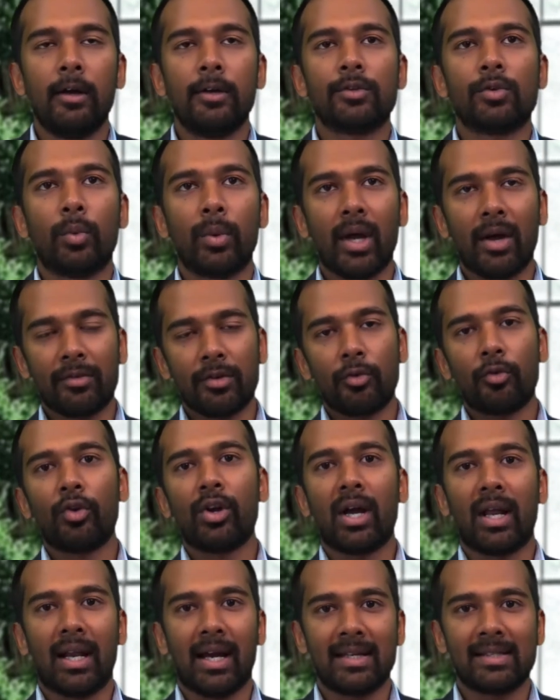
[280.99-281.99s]
So we have to
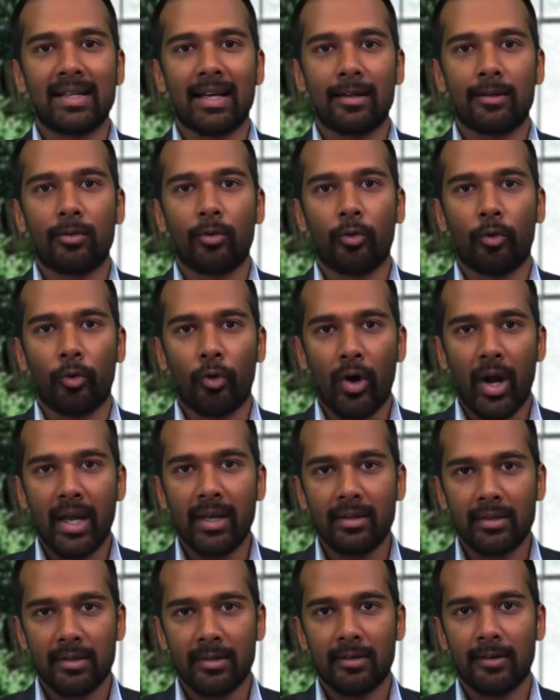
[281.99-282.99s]
realize that
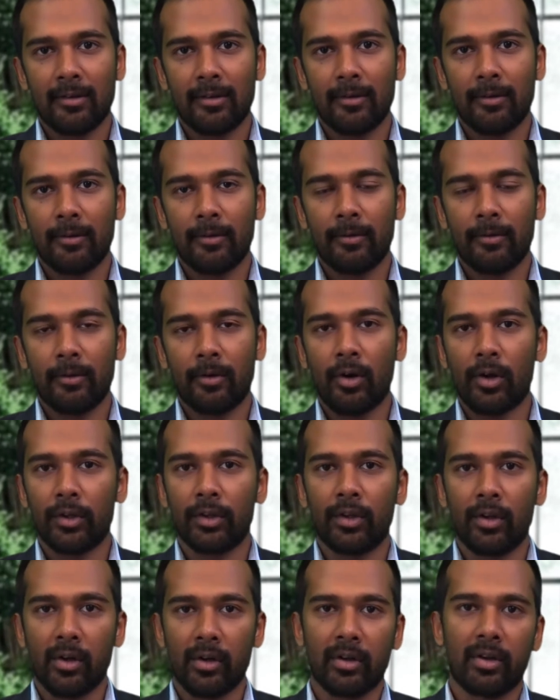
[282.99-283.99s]
right
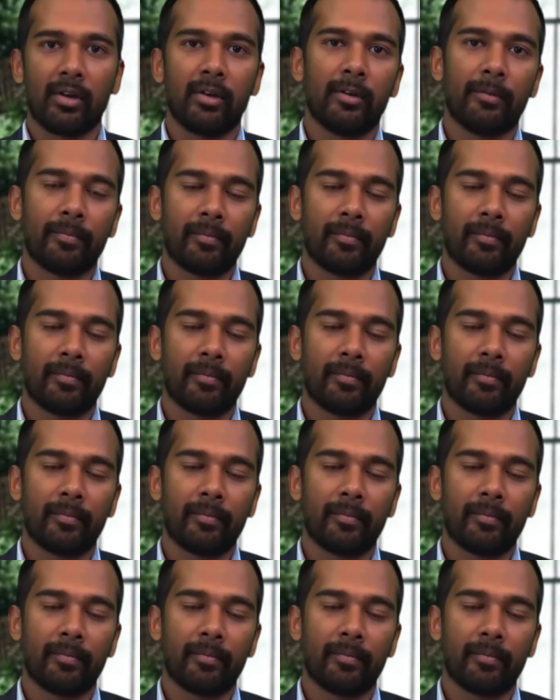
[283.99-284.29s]
conduct